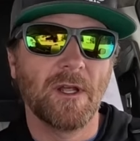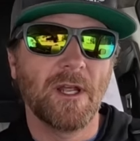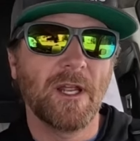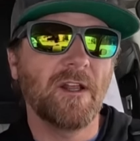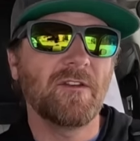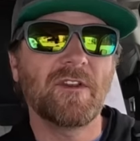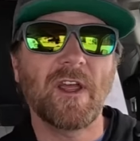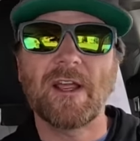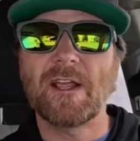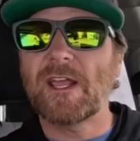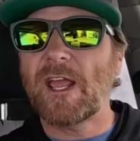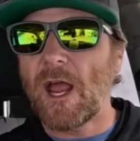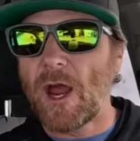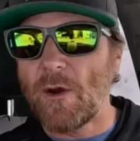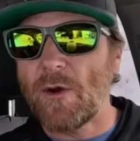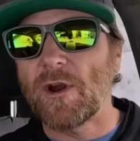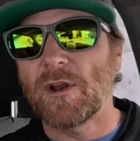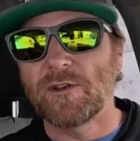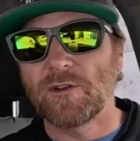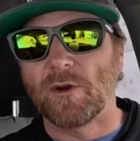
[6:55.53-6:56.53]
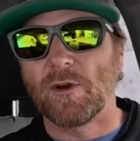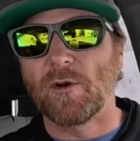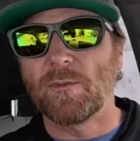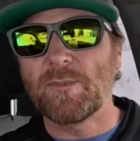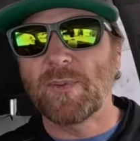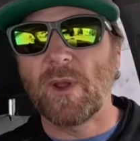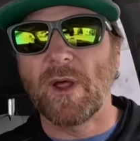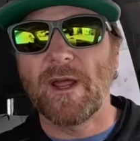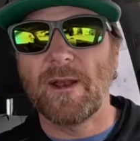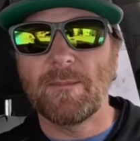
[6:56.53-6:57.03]
He's a character
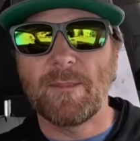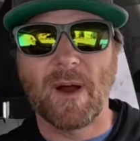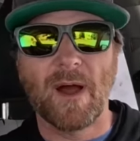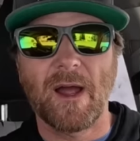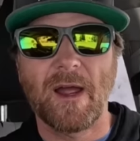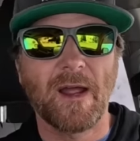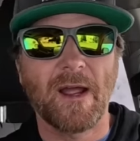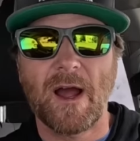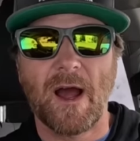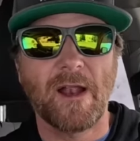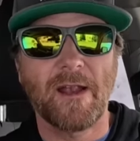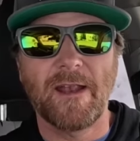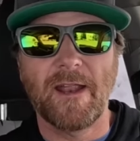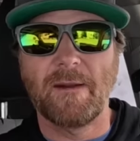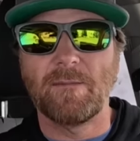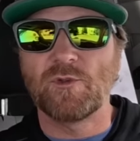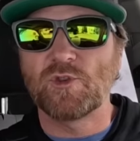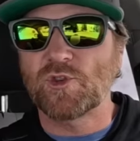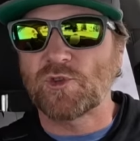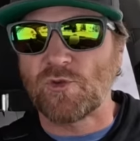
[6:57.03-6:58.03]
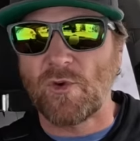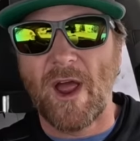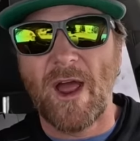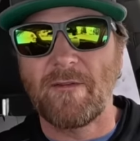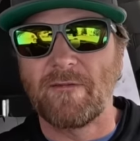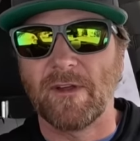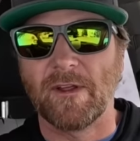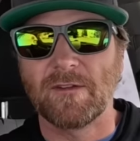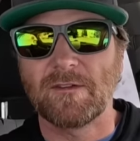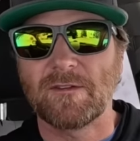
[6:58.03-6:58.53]
played by a guy named
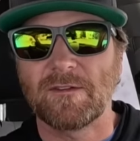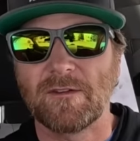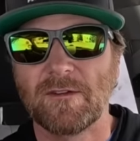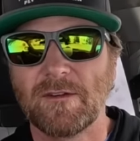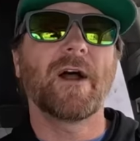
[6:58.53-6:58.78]
Travis.